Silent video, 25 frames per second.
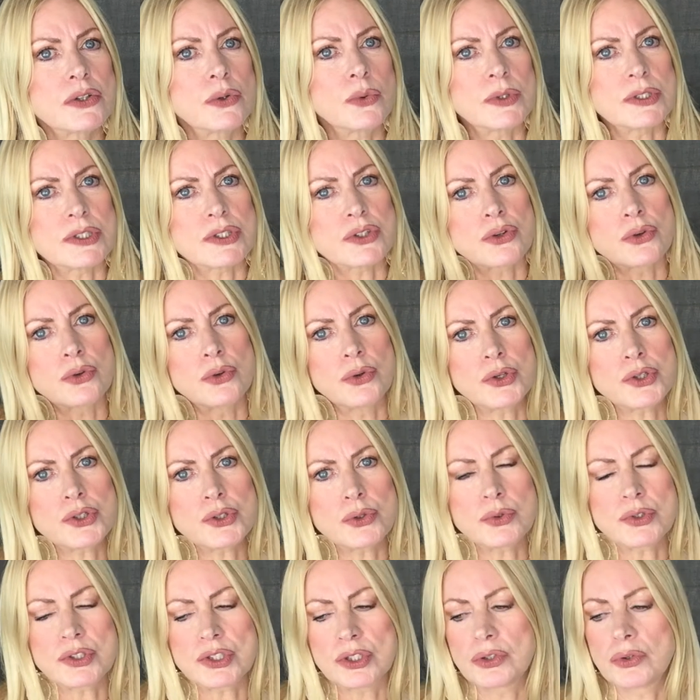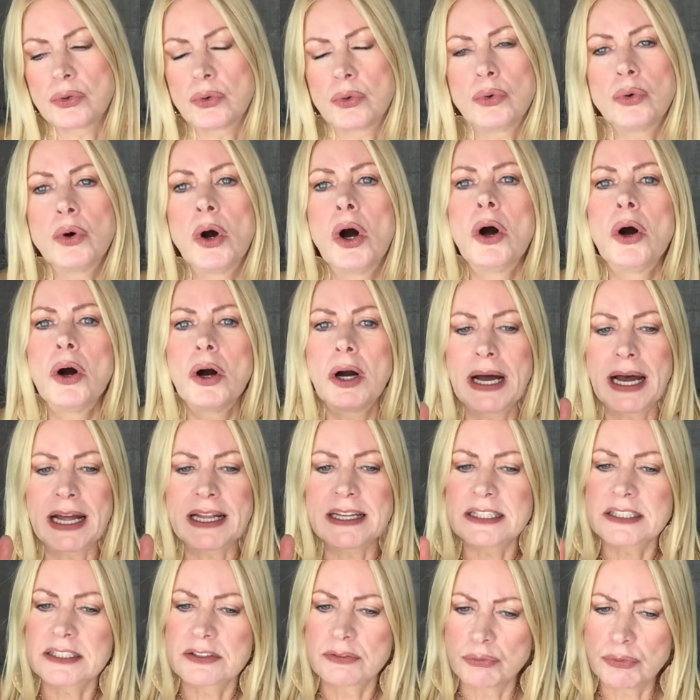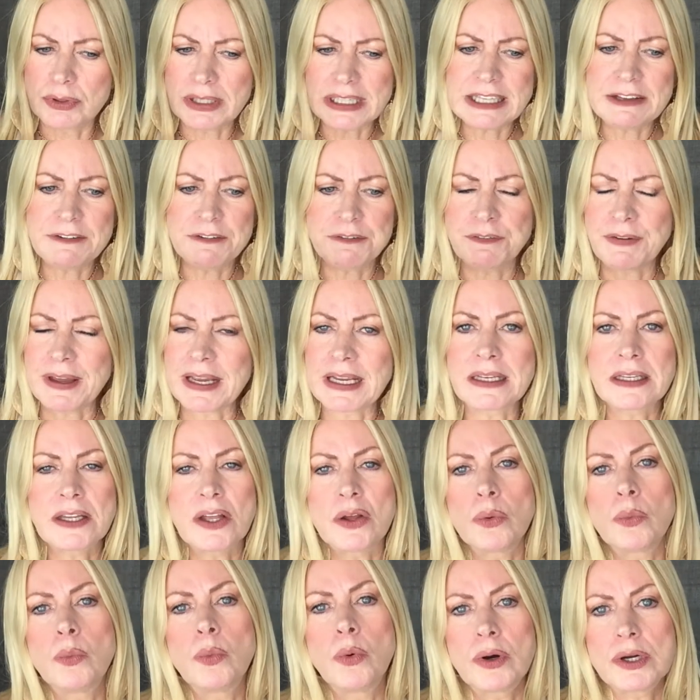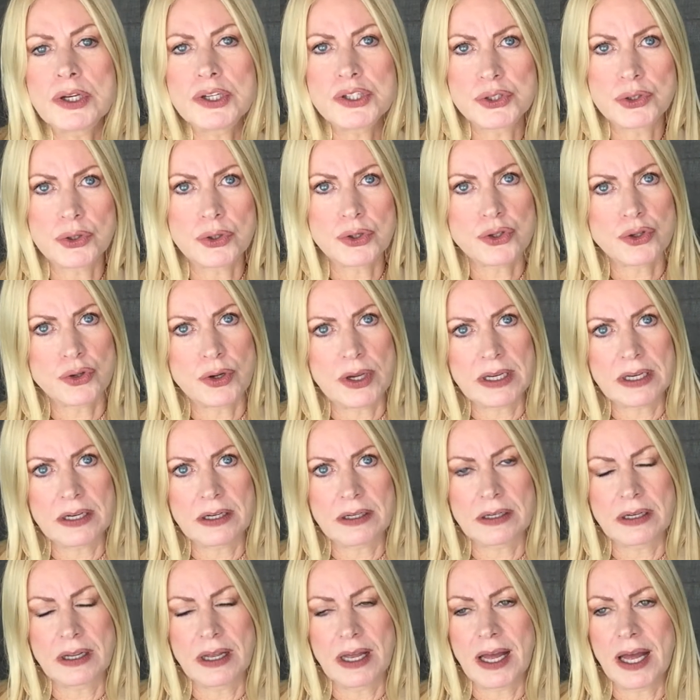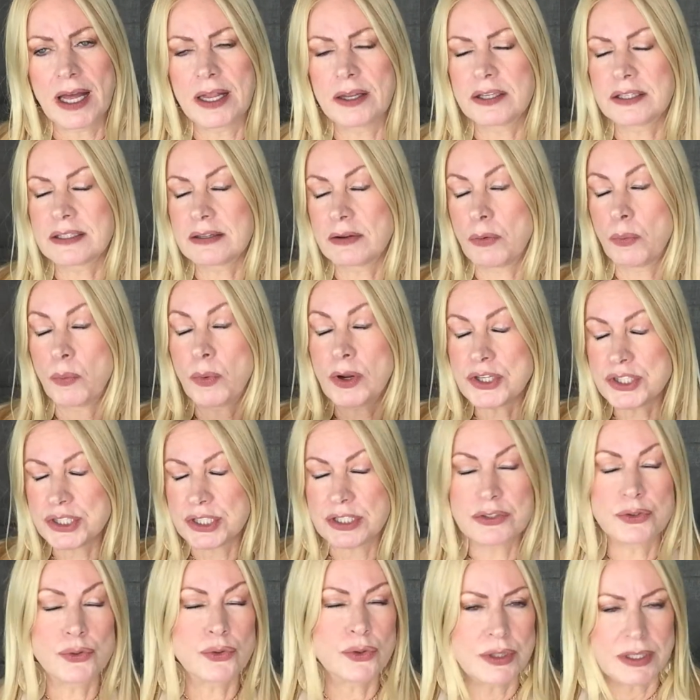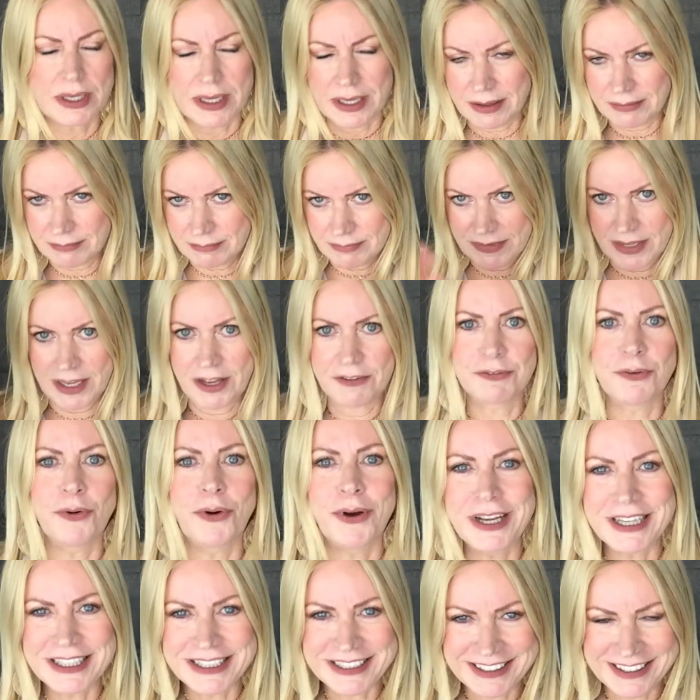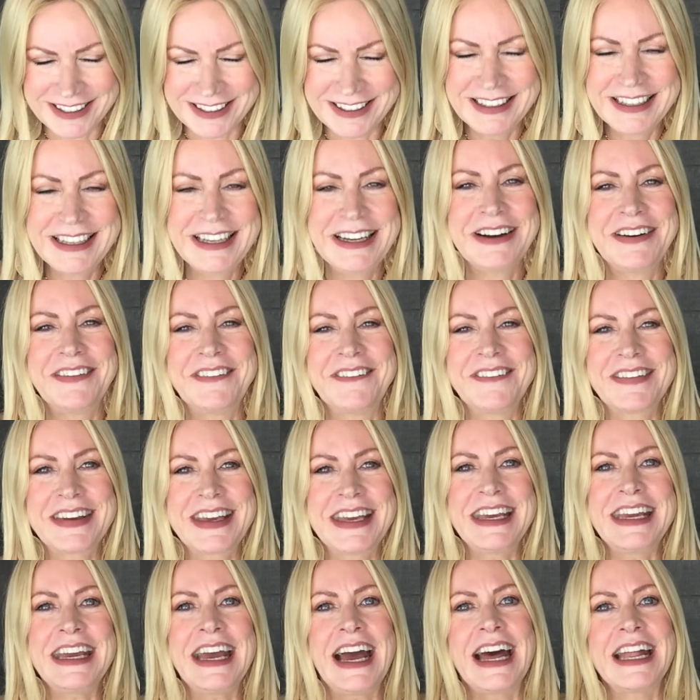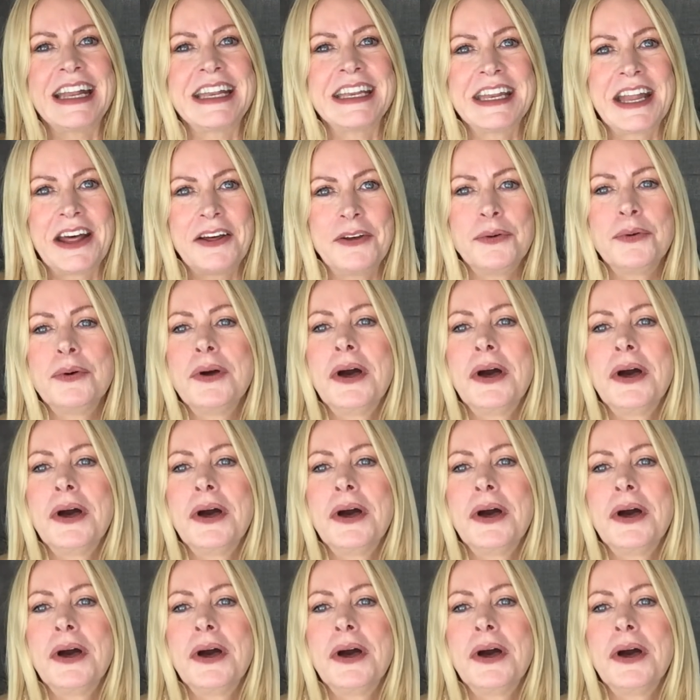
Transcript: it's crucial to know and really find out what is your trigger. And once you do that, avoid it, okay? And now